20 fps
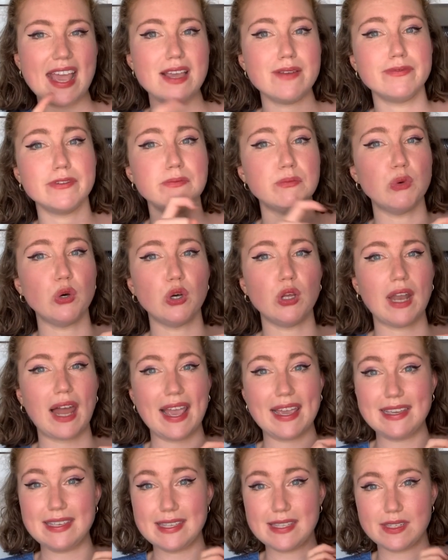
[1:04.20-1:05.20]
even more like
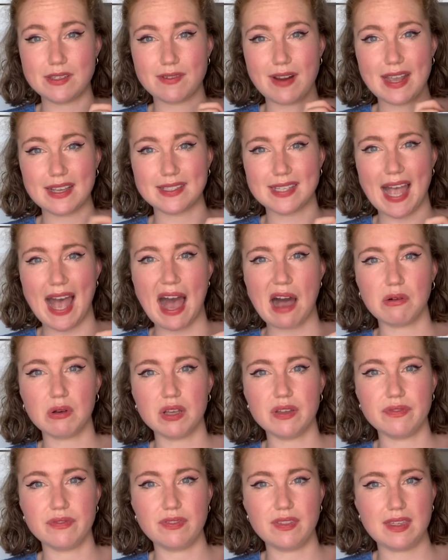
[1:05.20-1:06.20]
Easter eggs out of